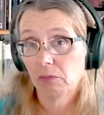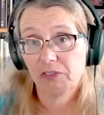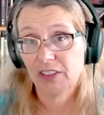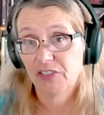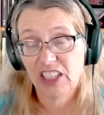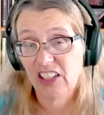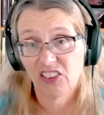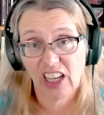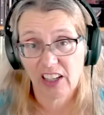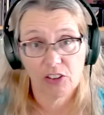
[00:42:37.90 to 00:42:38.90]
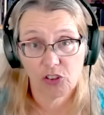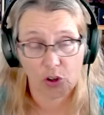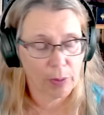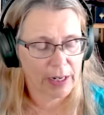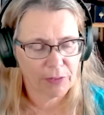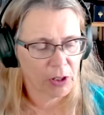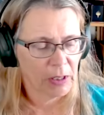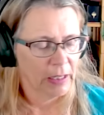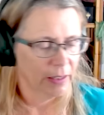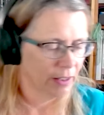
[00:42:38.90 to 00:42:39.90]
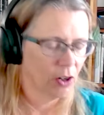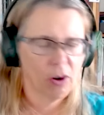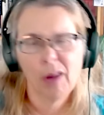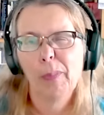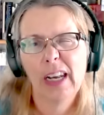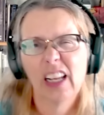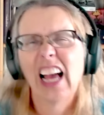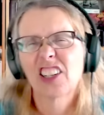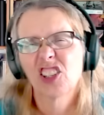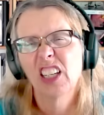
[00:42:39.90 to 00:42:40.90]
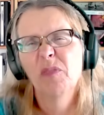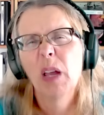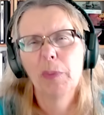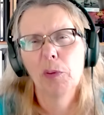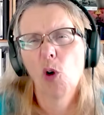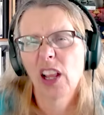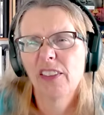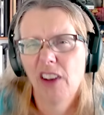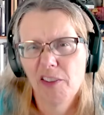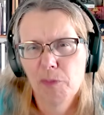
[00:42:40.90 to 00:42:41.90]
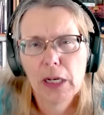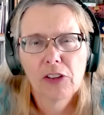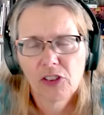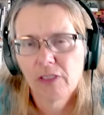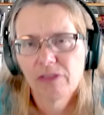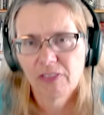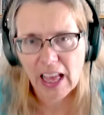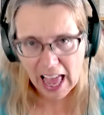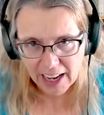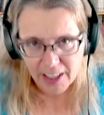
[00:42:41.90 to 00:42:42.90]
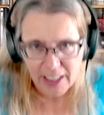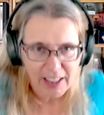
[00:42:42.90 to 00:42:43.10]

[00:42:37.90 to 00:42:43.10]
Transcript: 15 seconds or whatever, a minute, actually maybe more like 5 minutes of agony